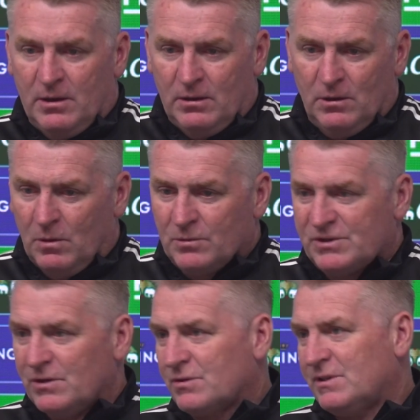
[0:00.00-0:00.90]
You won't
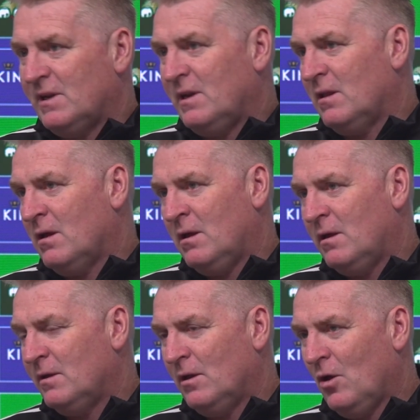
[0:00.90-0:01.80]
see us sitting
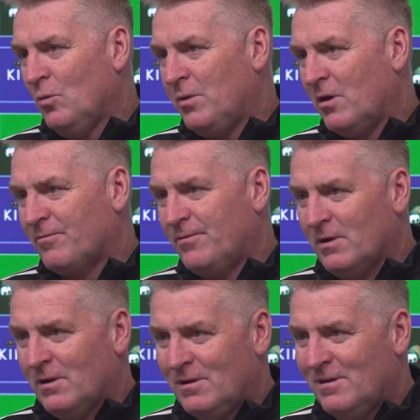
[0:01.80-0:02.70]
in a low block
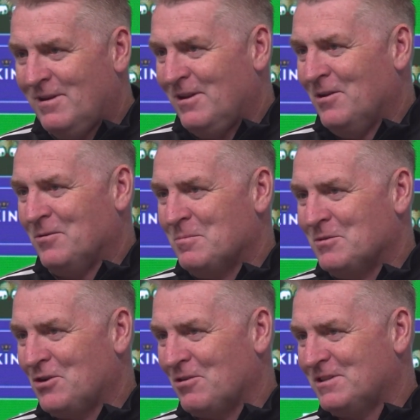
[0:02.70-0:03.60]
for, you know, the
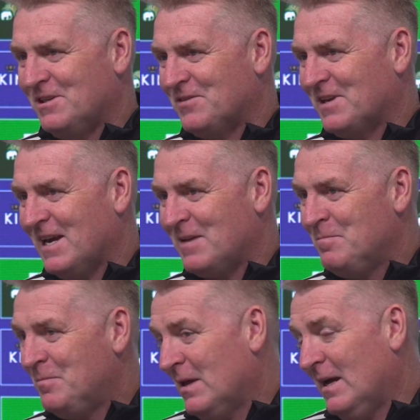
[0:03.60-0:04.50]
majority of the game.
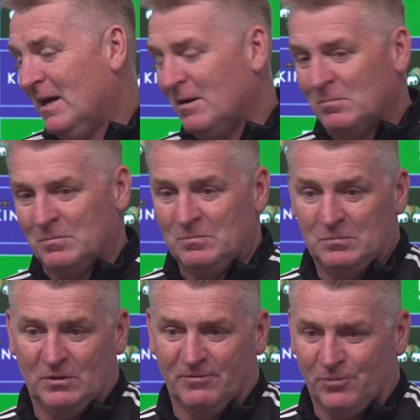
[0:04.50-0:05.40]

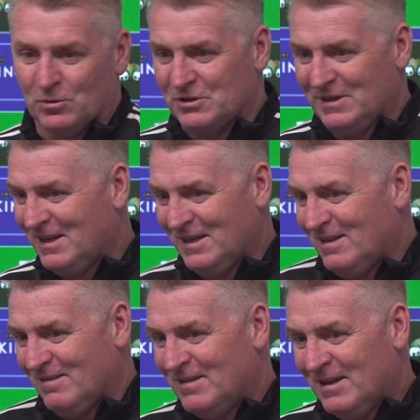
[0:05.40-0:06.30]
But unfortunately,
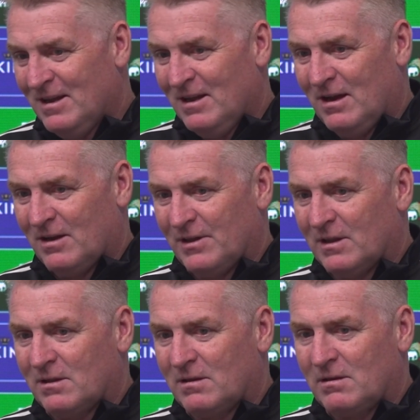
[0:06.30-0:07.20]
I
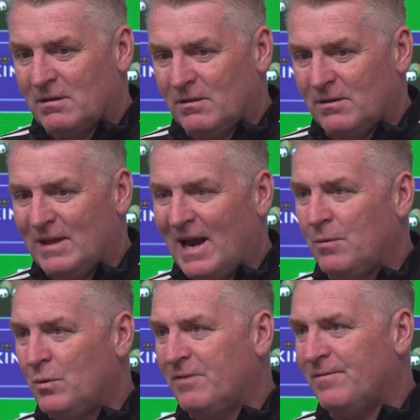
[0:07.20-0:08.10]
think
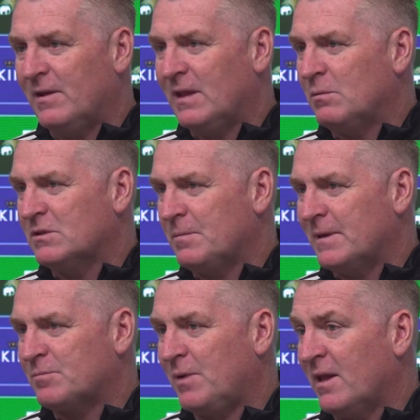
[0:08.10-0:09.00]
that we felt that was the
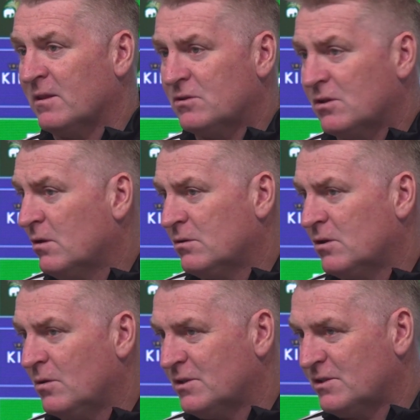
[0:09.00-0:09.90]
best plan to
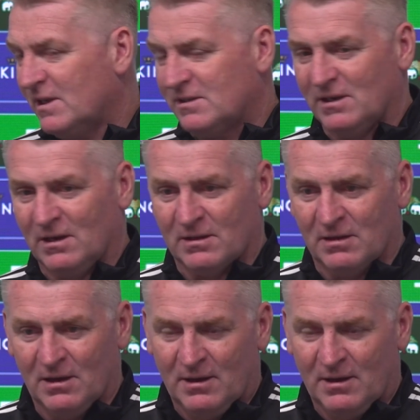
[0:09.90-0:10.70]
go to City. And,